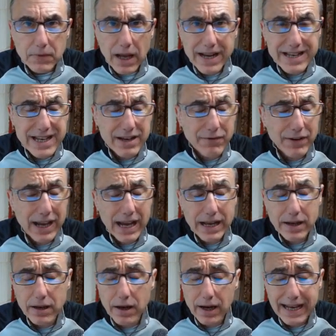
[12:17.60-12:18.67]
I
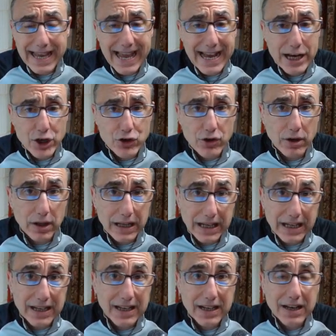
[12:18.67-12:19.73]
deviate
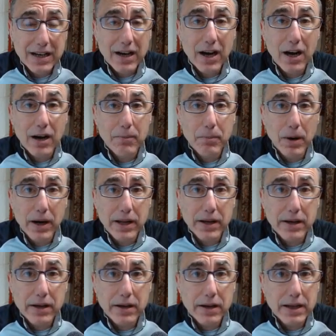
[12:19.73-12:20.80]
occasionally, but
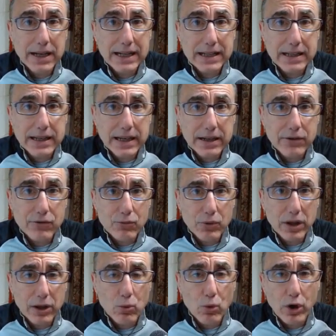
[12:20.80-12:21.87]
it
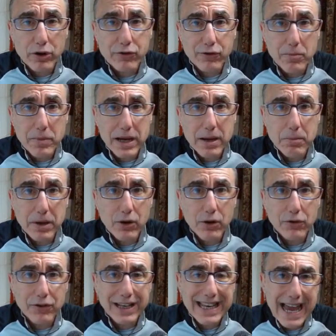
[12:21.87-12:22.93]
really works for me
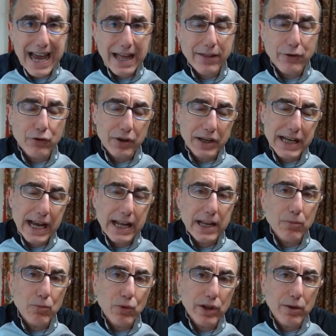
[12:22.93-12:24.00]
because, again, the
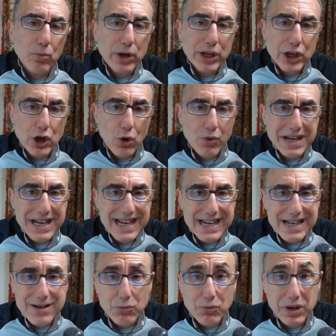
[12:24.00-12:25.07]
circadian rhythm, we don't
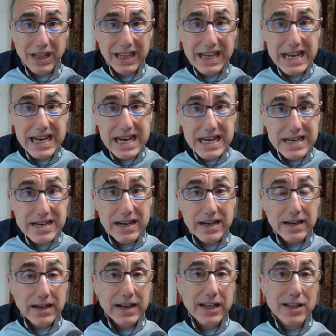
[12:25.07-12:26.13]
need to really eat
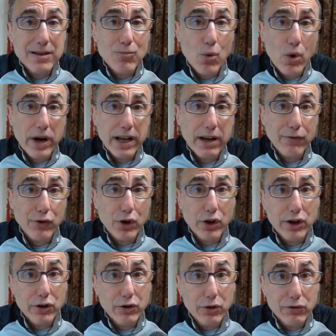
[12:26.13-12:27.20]
in the morning. If you're
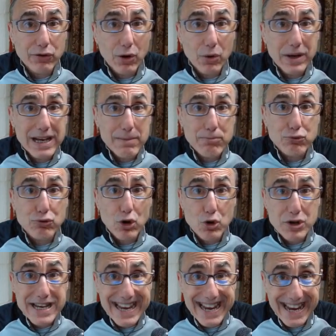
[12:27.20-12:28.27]
going to do so, eat
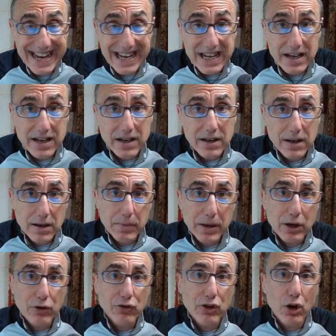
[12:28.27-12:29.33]
protein,
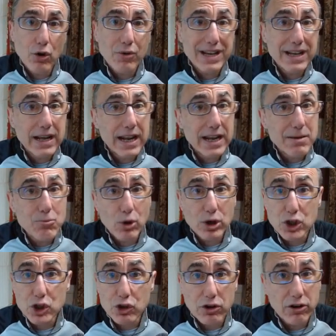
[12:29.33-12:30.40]
because you don't need any more
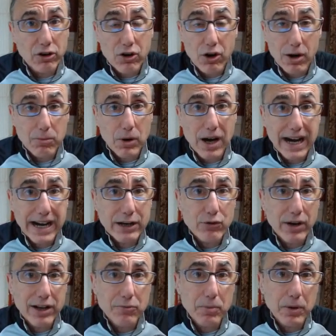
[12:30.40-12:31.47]
sugar or
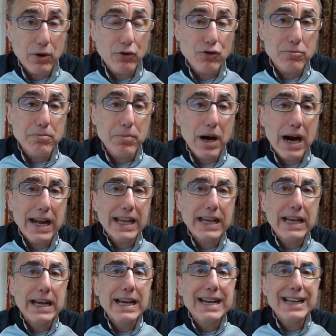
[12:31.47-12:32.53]
carbohydrates, because your
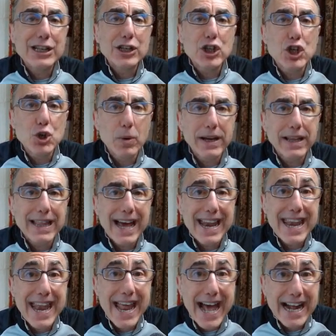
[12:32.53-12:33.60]
body is doing
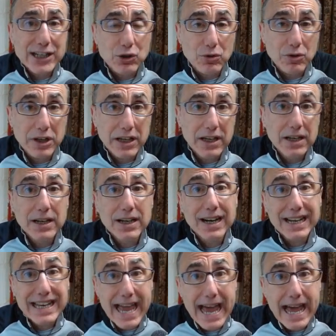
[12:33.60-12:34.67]
that naturally,
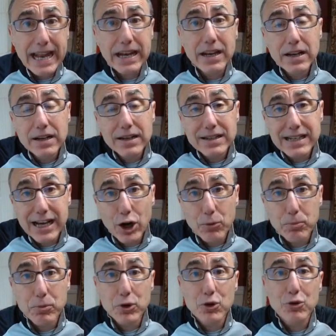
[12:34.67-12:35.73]
again, to
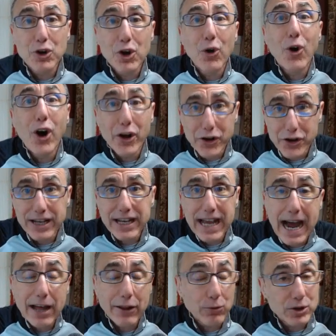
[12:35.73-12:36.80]
help you go hunt and
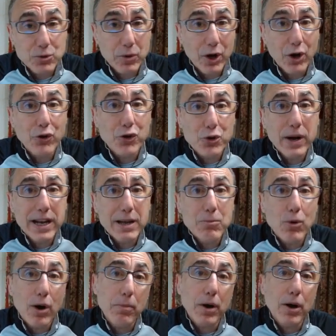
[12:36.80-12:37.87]
gather, which we don't do
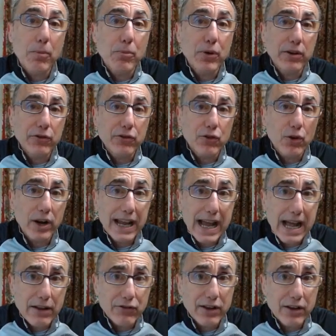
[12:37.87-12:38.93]
anymore, but our prehistoric
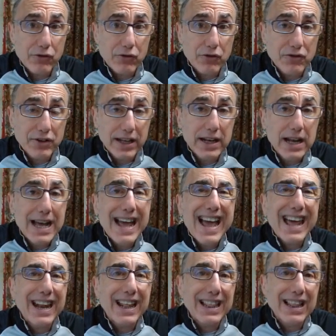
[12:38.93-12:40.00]
ancestors did.
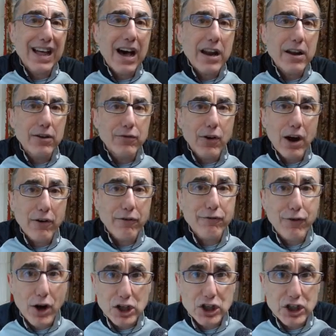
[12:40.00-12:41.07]
And a lot of our
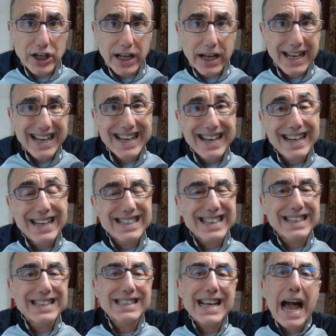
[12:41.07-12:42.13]
functioning is
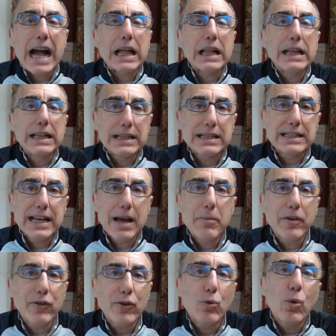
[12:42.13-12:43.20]
exactly the
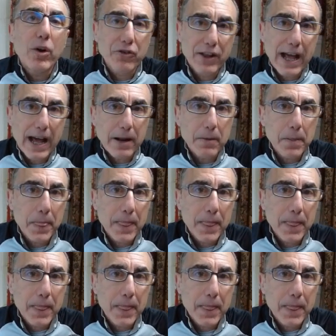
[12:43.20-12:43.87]
same as it was then.